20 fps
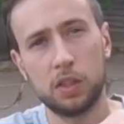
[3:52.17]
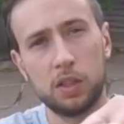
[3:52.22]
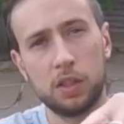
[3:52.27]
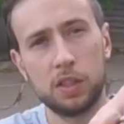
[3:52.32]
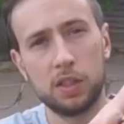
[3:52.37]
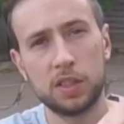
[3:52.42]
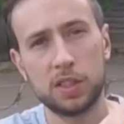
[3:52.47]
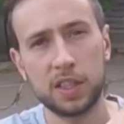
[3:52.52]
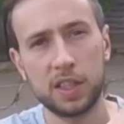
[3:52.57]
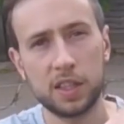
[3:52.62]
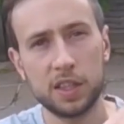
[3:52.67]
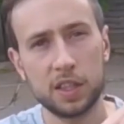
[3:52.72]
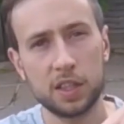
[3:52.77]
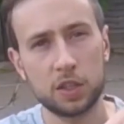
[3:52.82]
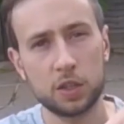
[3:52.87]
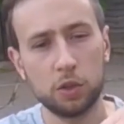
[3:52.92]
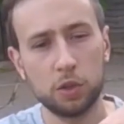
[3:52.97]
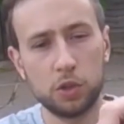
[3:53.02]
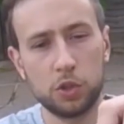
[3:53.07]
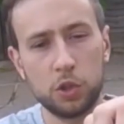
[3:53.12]
You see that it's
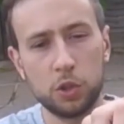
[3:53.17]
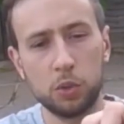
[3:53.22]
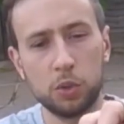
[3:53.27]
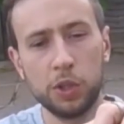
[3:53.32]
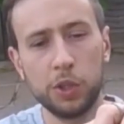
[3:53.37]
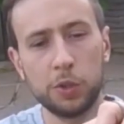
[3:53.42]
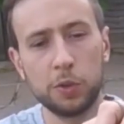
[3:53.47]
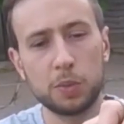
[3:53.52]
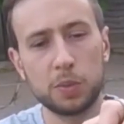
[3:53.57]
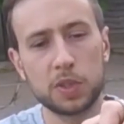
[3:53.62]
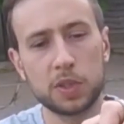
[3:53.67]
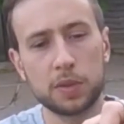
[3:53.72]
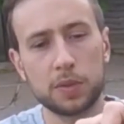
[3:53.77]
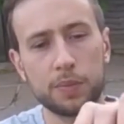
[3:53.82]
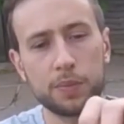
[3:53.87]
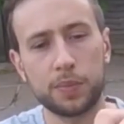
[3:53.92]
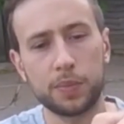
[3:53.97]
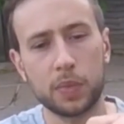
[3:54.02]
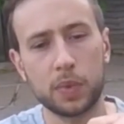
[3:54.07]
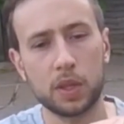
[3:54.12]
got dual loops,
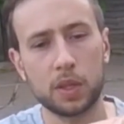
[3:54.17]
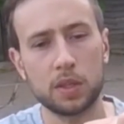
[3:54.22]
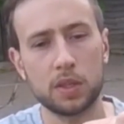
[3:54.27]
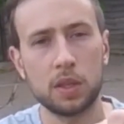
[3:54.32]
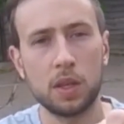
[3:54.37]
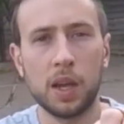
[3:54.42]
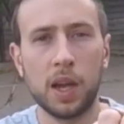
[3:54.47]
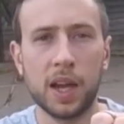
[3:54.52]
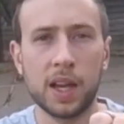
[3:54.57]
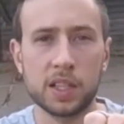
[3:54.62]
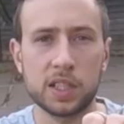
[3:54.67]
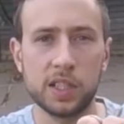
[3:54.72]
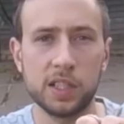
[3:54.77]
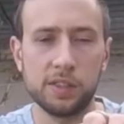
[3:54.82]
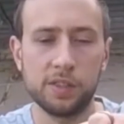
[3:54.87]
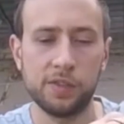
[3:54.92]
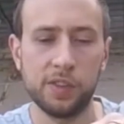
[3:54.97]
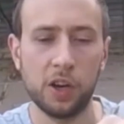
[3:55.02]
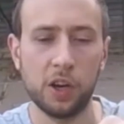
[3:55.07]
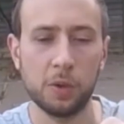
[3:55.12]
so actually
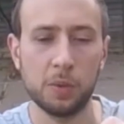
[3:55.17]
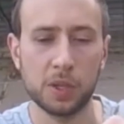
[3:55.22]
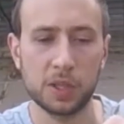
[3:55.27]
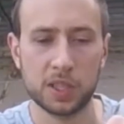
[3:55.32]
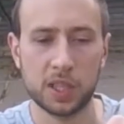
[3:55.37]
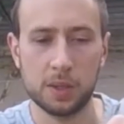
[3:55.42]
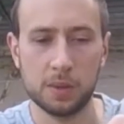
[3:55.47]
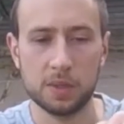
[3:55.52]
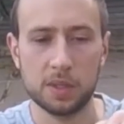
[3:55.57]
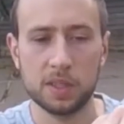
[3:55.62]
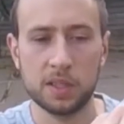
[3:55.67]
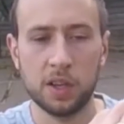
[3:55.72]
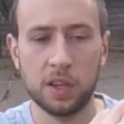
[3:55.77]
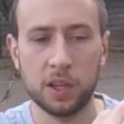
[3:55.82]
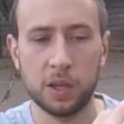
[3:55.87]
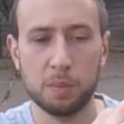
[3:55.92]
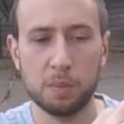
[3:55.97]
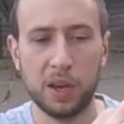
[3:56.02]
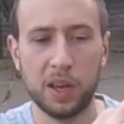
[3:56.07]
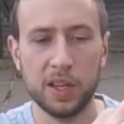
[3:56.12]
it very much keeps the tongue
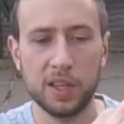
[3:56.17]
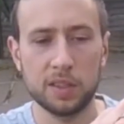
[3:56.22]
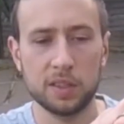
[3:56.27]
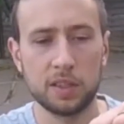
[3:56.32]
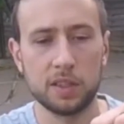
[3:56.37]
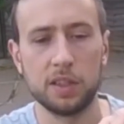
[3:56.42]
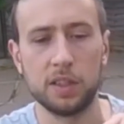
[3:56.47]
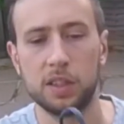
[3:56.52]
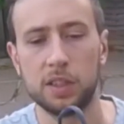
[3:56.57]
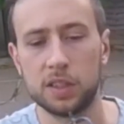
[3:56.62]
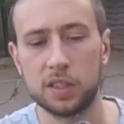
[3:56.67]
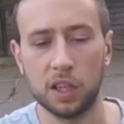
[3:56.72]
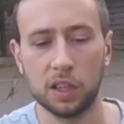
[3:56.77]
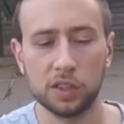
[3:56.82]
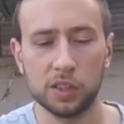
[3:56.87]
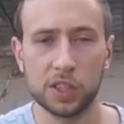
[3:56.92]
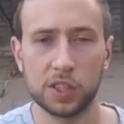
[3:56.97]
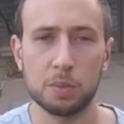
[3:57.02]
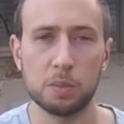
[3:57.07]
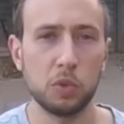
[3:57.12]
in place. Tongue
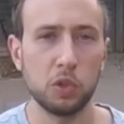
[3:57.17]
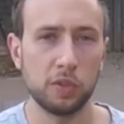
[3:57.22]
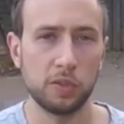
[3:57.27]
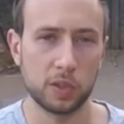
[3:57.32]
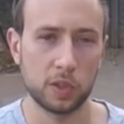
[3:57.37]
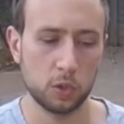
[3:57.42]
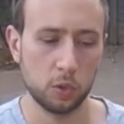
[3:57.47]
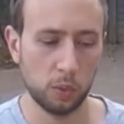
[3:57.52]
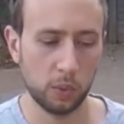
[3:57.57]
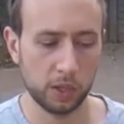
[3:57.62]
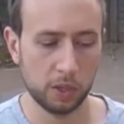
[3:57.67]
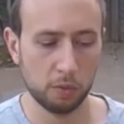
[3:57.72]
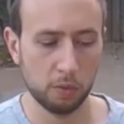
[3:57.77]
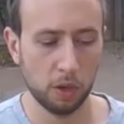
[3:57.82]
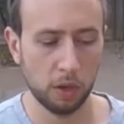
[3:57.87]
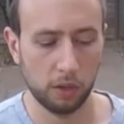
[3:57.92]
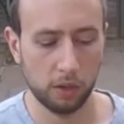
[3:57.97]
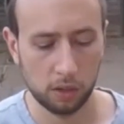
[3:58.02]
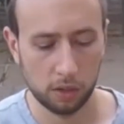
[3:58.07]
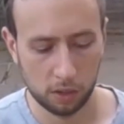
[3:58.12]
doesn't move at all when you
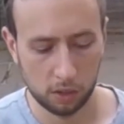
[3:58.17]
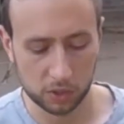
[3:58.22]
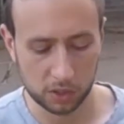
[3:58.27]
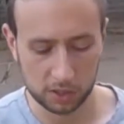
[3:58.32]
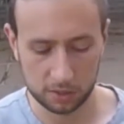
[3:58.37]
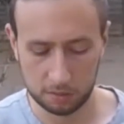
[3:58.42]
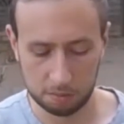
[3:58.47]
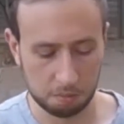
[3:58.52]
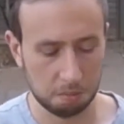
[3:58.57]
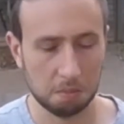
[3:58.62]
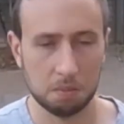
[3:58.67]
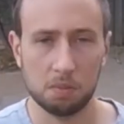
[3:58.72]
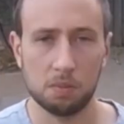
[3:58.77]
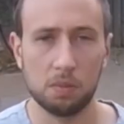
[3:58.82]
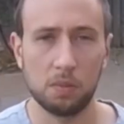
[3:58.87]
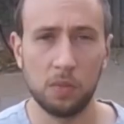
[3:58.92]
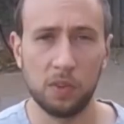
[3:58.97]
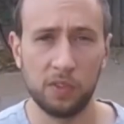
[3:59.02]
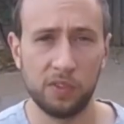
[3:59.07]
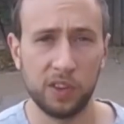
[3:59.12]
run, which is
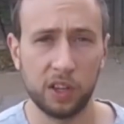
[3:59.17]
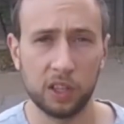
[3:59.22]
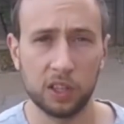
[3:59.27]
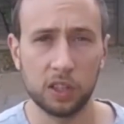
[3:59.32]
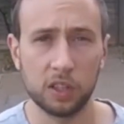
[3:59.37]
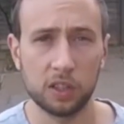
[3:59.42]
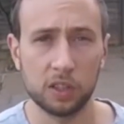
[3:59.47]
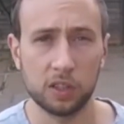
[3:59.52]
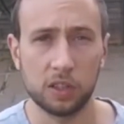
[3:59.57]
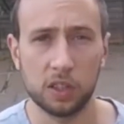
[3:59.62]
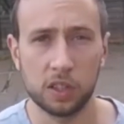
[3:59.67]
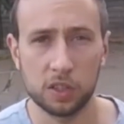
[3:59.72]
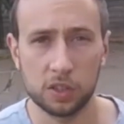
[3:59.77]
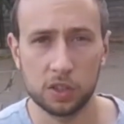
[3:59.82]
very good. It